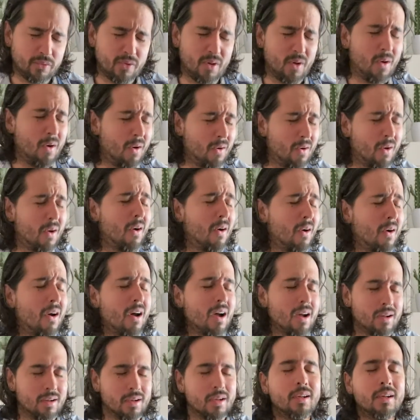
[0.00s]

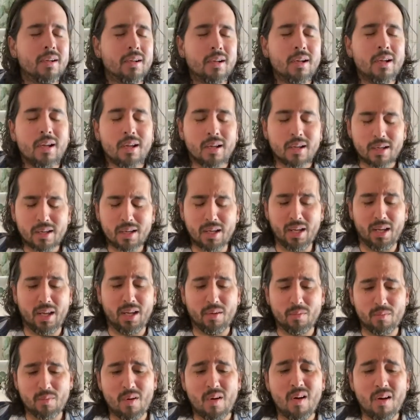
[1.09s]
For
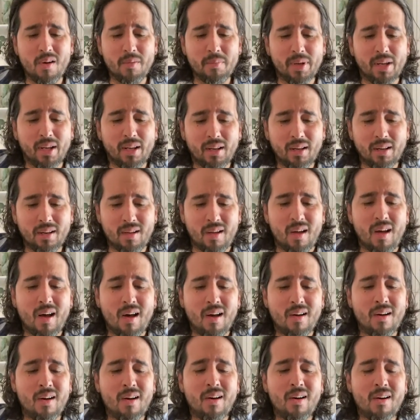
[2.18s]
it won't be
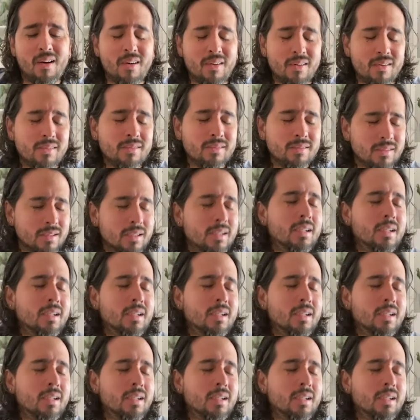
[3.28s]
long